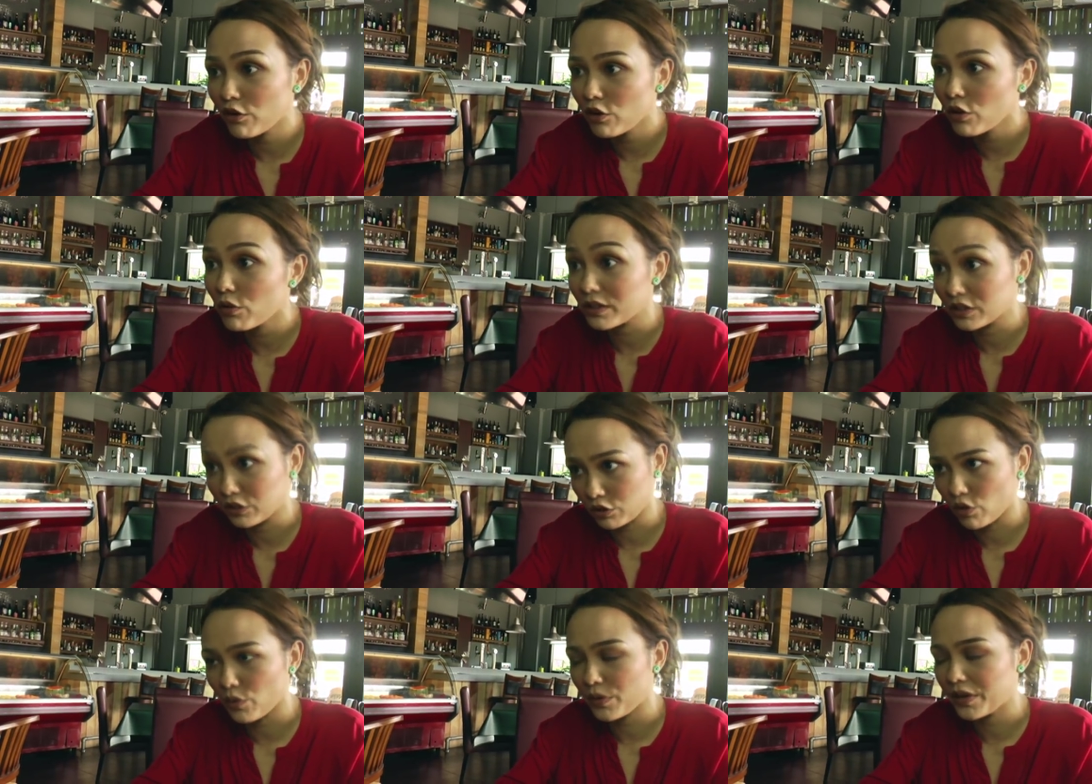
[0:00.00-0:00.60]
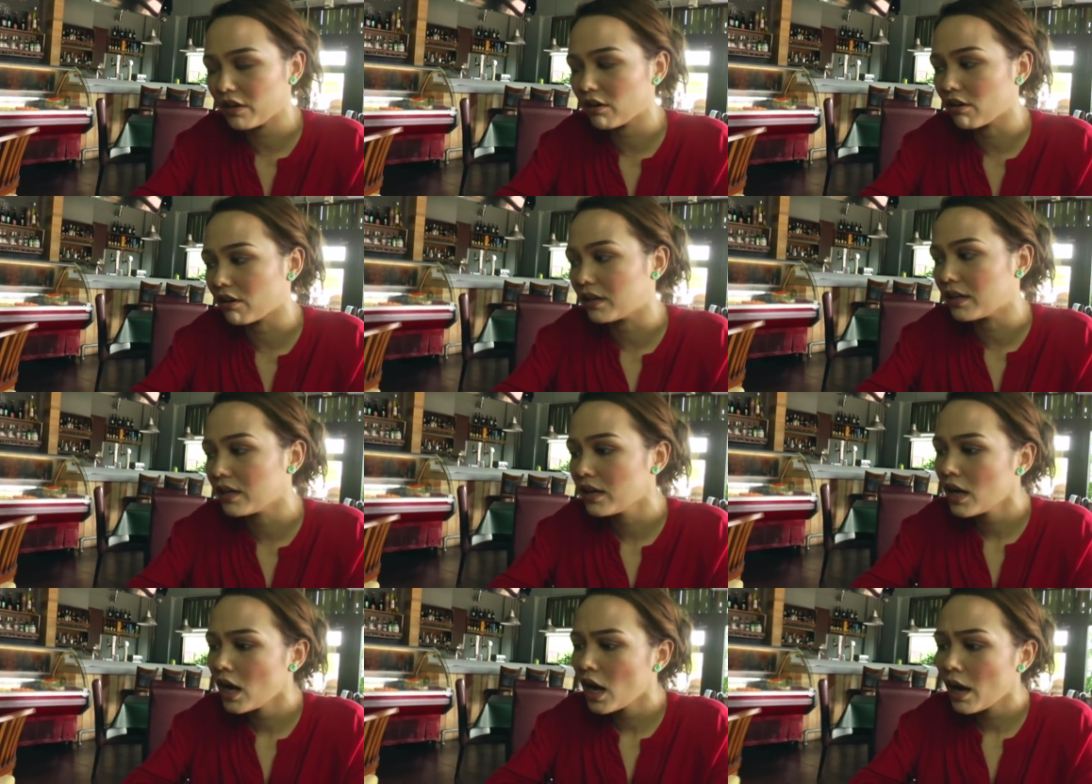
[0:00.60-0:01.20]
what's going on.
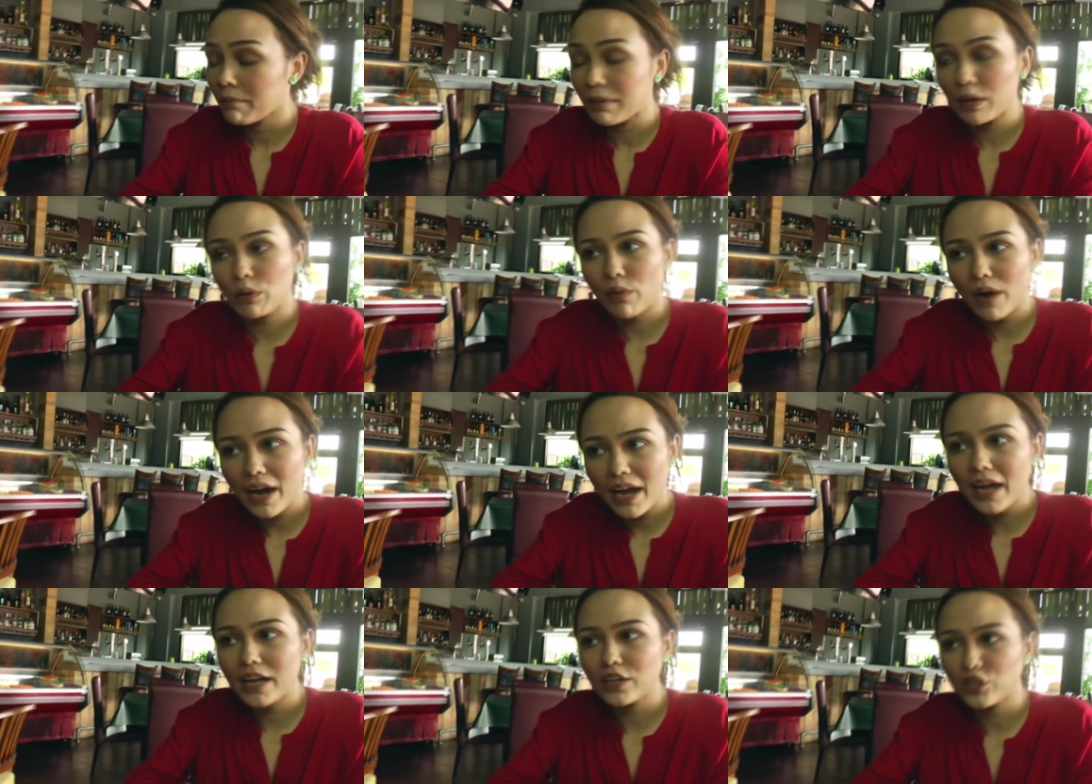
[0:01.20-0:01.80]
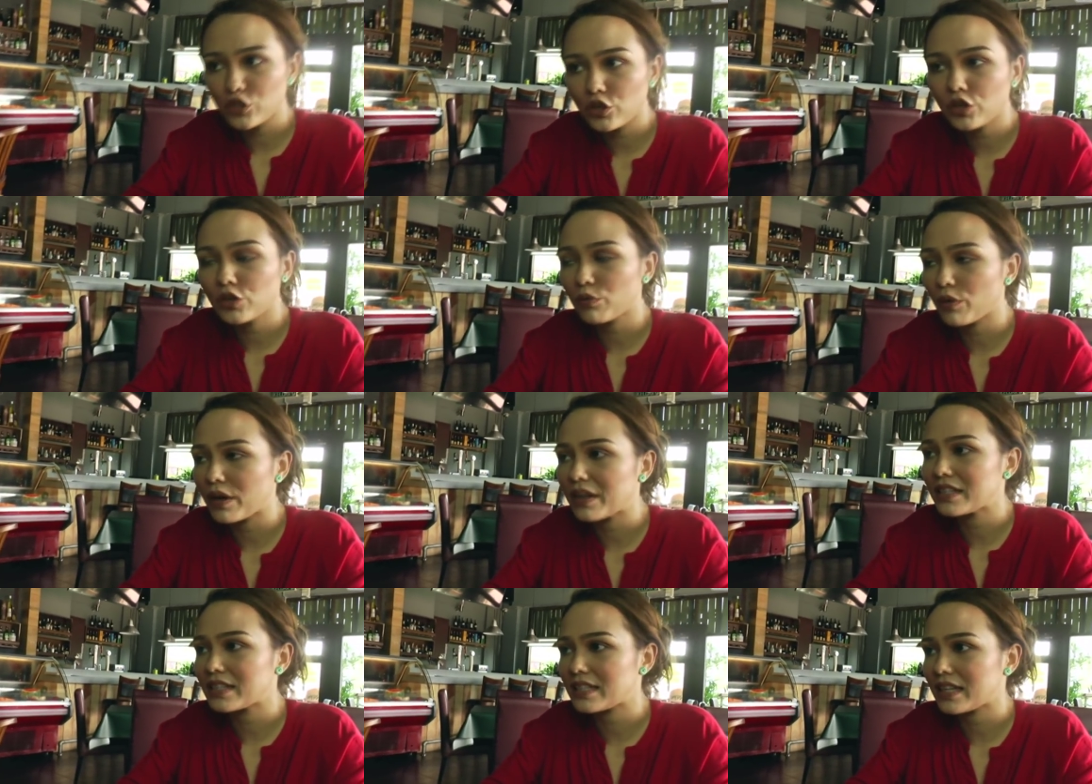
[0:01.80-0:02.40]
But why I joined
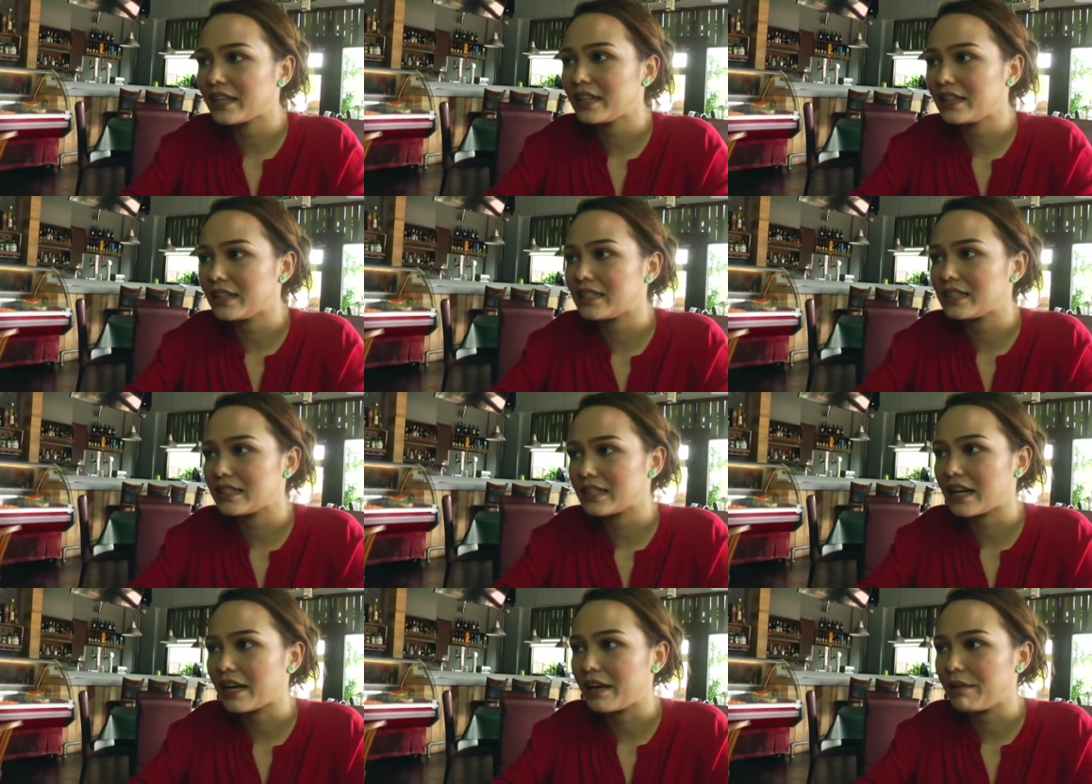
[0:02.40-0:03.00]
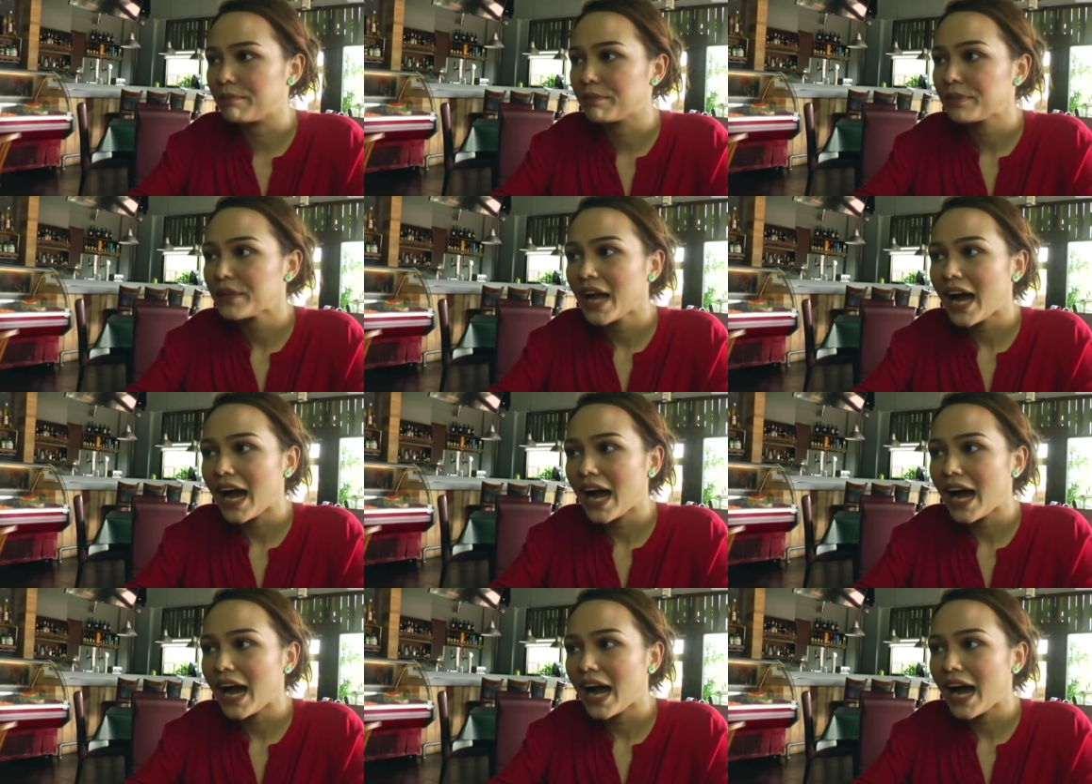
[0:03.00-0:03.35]
Warisan this time?